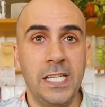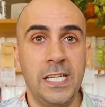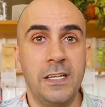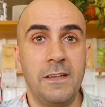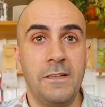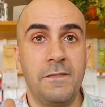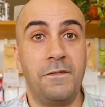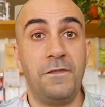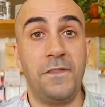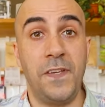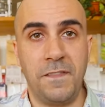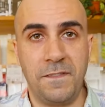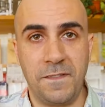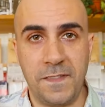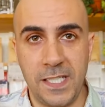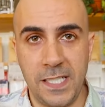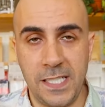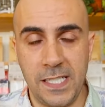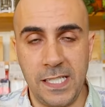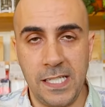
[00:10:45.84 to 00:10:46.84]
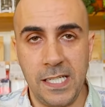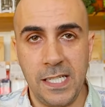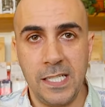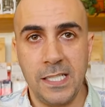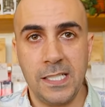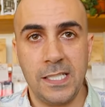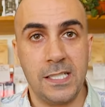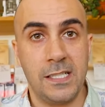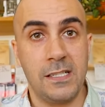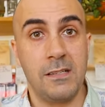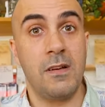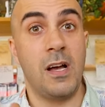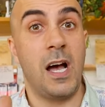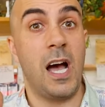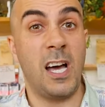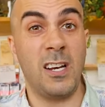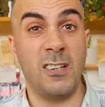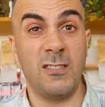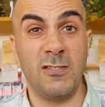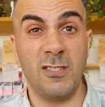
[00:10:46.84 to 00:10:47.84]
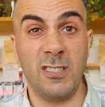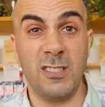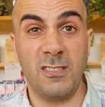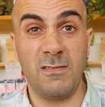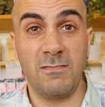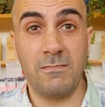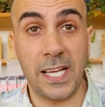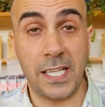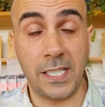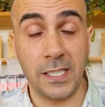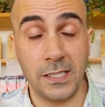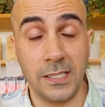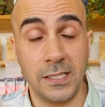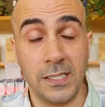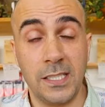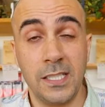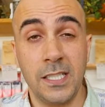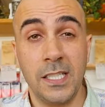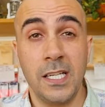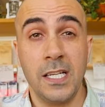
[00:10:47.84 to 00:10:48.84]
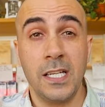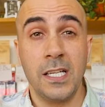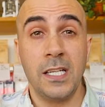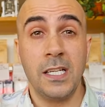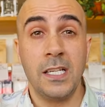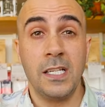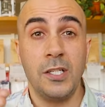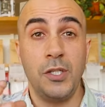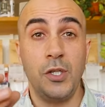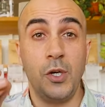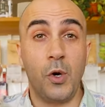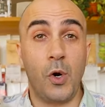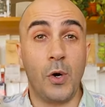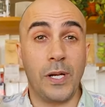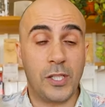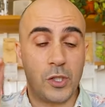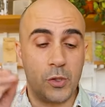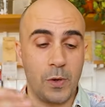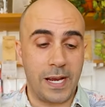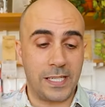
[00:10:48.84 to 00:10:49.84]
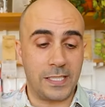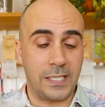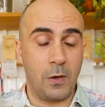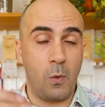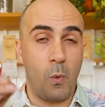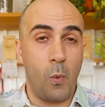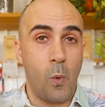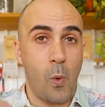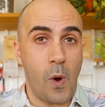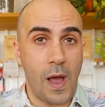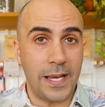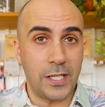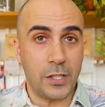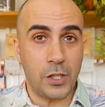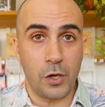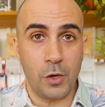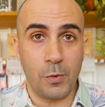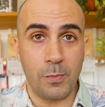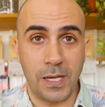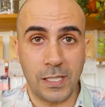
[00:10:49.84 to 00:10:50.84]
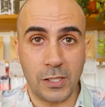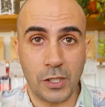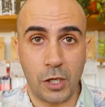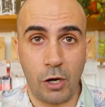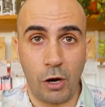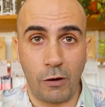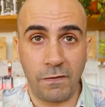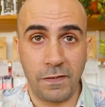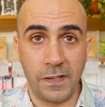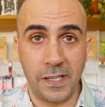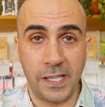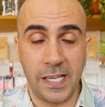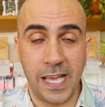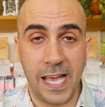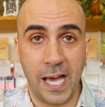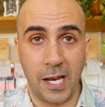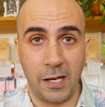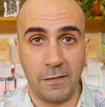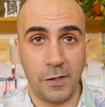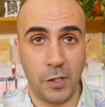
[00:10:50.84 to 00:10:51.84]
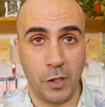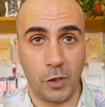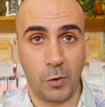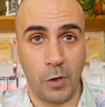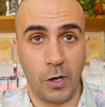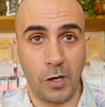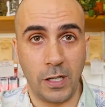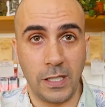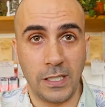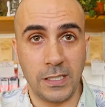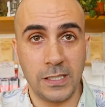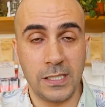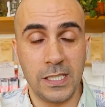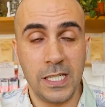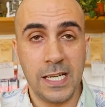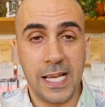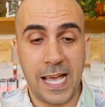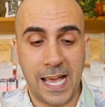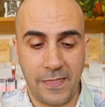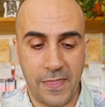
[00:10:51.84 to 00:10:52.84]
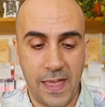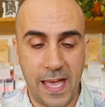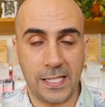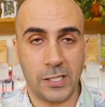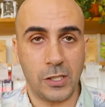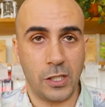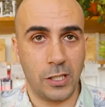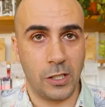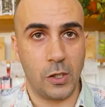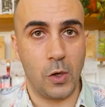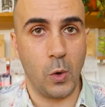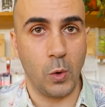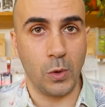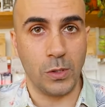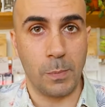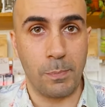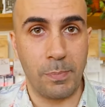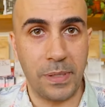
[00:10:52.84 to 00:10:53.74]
50, 100 seconds, you're extracting way too much coffee out of your grinds, and that's going to cause